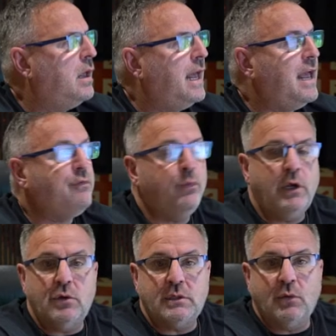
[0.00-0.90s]
if we're
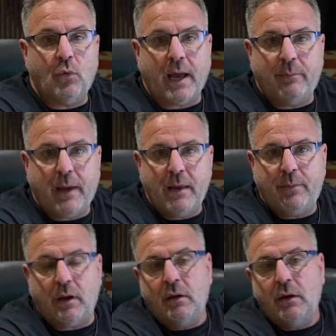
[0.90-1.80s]
using white
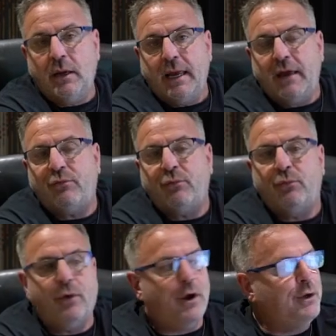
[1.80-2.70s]
paper. If
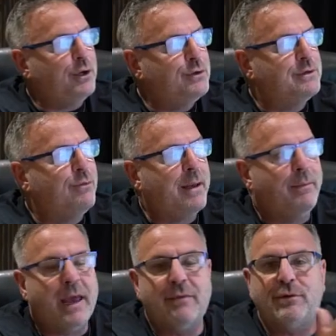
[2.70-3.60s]
we're not using white
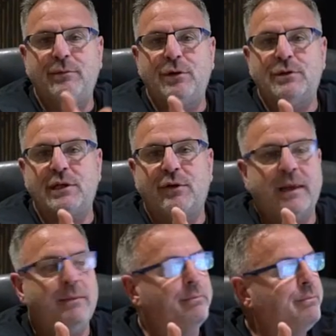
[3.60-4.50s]
paper and using
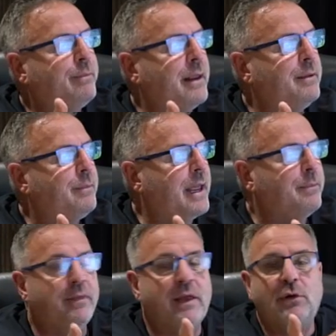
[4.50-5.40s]
cream pa
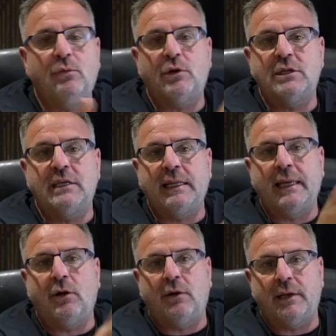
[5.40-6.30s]
paper, then you'll want to
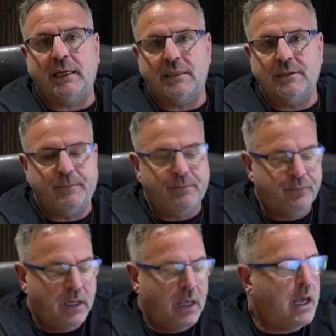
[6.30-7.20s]
delete all these
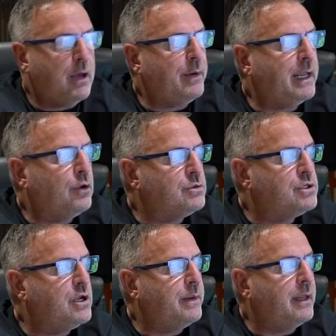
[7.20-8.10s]
uh, when it comes
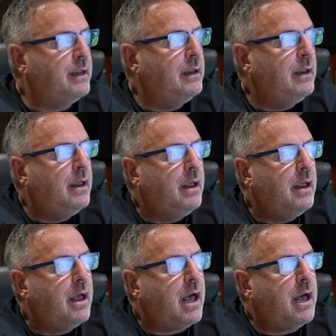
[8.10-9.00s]
to it,
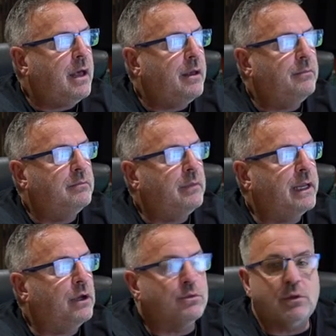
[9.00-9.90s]
um, when
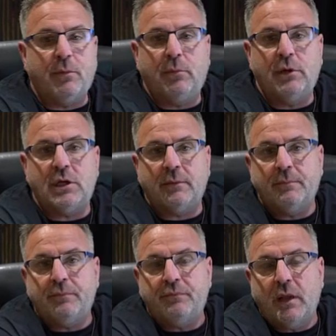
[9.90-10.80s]
it comes to publishing.
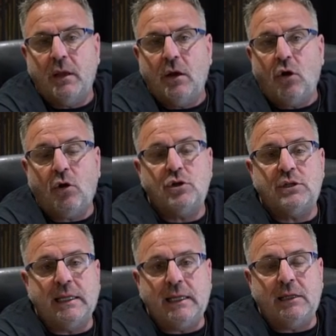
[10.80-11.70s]
Or just
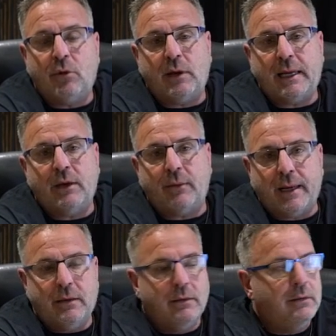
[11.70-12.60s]
delete them all anyway
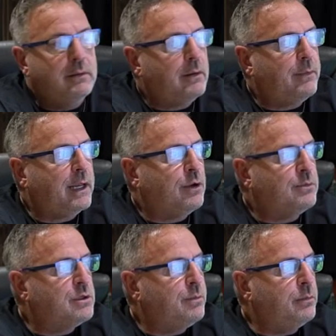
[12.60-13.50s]
when it
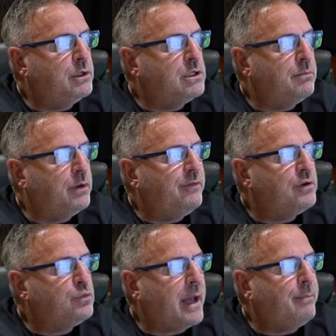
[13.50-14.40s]
comes to publishing. But if
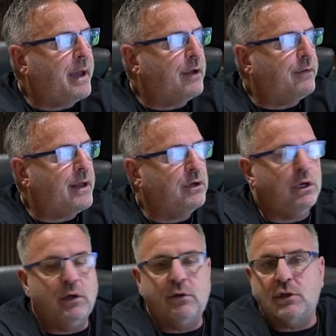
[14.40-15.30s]
it's white background and
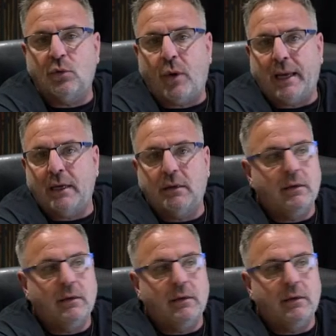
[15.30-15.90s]
you're using a white